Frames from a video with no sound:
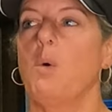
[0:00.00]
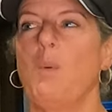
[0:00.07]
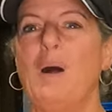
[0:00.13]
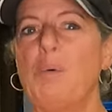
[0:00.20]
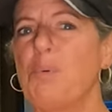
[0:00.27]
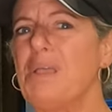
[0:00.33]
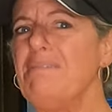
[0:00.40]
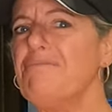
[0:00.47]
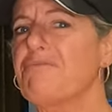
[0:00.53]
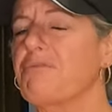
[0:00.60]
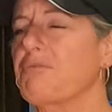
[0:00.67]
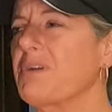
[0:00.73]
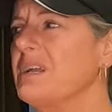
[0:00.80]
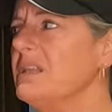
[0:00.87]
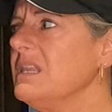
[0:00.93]
While we've
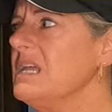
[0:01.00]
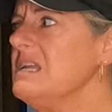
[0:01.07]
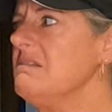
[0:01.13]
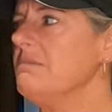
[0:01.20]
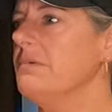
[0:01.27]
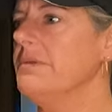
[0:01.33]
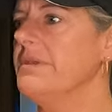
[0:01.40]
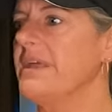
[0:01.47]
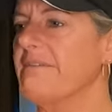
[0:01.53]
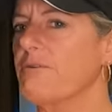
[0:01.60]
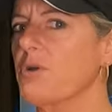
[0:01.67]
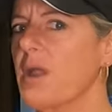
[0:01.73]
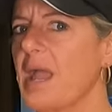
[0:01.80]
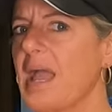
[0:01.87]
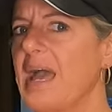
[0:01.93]
really
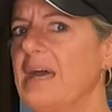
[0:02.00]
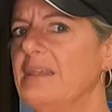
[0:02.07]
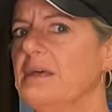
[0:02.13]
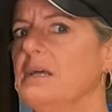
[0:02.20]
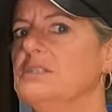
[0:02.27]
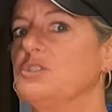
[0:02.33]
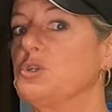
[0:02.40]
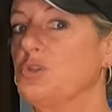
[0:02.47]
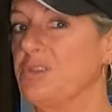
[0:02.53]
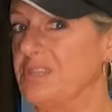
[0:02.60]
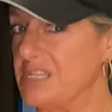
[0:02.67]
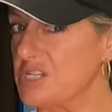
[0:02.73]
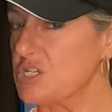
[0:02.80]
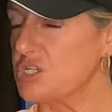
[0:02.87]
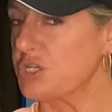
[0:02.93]
never had until
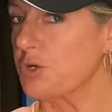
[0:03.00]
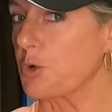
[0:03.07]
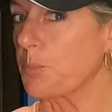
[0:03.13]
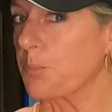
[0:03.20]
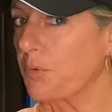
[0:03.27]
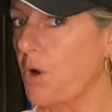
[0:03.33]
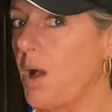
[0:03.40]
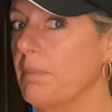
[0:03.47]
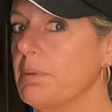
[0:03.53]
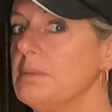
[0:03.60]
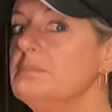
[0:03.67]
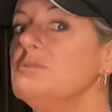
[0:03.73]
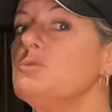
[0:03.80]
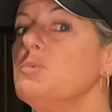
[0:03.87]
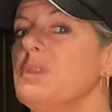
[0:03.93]
this year
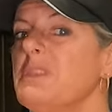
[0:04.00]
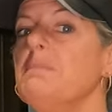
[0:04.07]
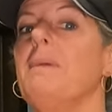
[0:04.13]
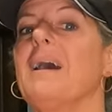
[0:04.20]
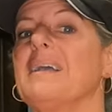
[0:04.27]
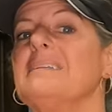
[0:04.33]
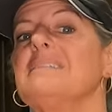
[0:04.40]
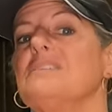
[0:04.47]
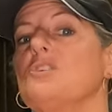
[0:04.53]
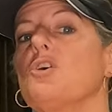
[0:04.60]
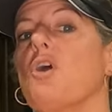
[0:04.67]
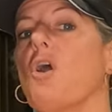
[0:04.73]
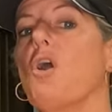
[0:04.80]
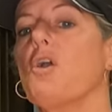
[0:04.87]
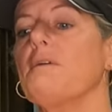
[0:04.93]
problems with mice in
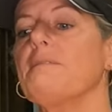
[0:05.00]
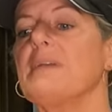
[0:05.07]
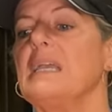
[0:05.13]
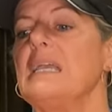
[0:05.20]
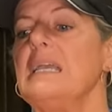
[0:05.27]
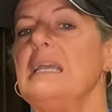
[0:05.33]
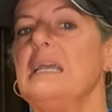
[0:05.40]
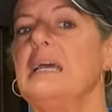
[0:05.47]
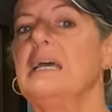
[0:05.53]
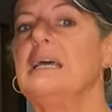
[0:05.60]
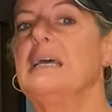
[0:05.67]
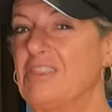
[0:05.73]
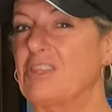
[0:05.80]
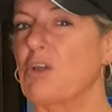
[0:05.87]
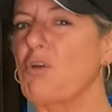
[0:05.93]
our RV,
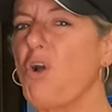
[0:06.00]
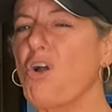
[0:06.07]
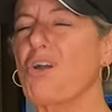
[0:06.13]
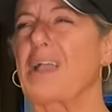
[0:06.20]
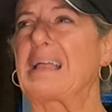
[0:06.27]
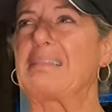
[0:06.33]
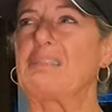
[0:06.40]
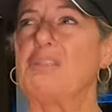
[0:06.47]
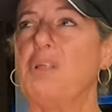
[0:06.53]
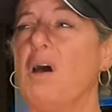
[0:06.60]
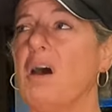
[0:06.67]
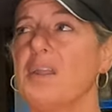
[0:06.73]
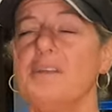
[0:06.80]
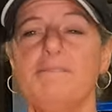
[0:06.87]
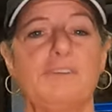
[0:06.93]
there are a
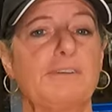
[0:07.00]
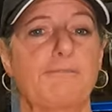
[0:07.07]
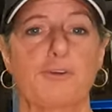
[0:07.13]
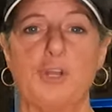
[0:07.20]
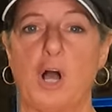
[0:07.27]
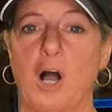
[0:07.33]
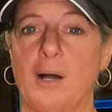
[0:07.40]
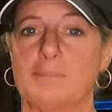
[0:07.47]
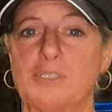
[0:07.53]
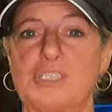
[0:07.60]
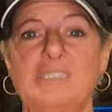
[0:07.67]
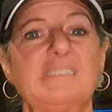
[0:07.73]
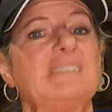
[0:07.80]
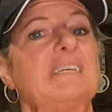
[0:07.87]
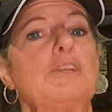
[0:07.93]
lot of different
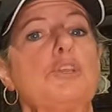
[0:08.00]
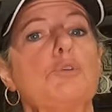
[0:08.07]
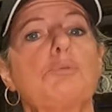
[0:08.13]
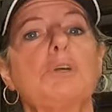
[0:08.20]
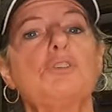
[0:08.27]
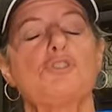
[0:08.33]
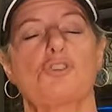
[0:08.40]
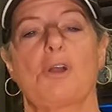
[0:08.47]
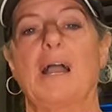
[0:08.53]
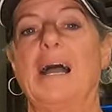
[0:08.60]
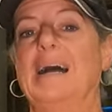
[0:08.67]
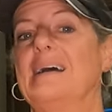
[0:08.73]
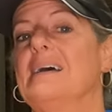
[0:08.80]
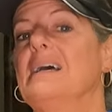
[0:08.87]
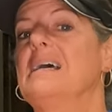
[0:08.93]
options that you can
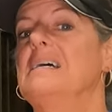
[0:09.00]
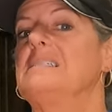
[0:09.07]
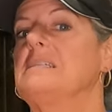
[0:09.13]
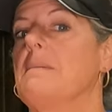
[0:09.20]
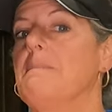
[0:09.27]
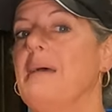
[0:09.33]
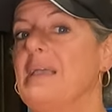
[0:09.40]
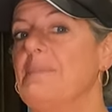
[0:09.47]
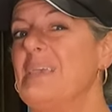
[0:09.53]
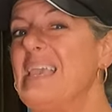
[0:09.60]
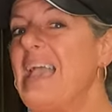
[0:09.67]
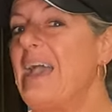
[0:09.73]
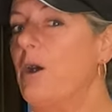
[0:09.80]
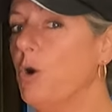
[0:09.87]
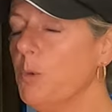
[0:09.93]
try to
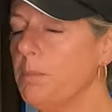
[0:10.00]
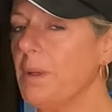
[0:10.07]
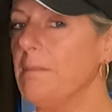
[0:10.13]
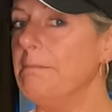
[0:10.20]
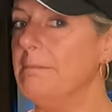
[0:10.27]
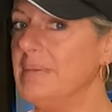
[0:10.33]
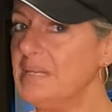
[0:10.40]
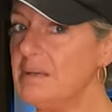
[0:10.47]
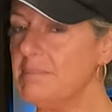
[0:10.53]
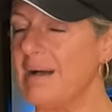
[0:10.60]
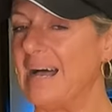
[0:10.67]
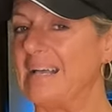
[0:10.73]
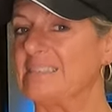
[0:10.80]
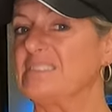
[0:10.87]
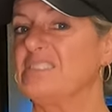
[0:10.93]
maybe help
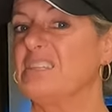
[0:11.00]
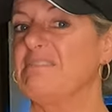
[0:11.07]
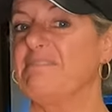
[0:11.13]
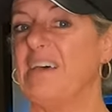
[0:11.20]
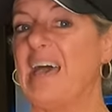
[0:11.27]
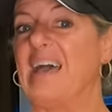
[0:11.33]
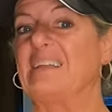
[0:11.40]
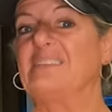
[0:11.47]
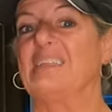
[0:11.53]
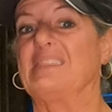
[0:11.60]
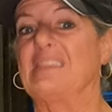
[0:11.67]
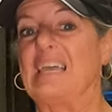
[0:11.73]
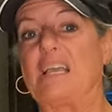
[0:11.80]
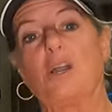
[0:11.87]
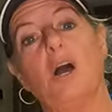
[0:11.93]
minimize the fact
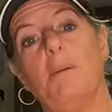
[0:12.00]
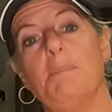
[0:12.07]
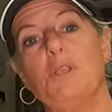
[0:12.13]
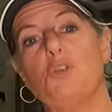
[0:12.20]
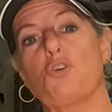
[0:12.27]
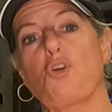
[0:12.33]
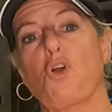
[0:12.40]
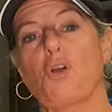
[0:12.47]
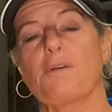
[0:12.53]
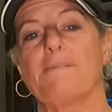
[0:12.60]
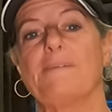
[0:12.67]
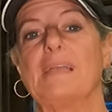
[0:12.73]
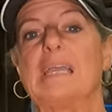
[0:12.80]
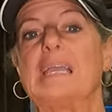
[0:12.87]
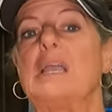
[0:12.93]
that they come in your
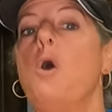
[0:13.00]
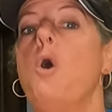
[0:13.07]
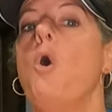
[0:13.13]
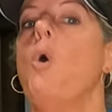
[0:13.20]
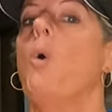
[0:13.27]
RV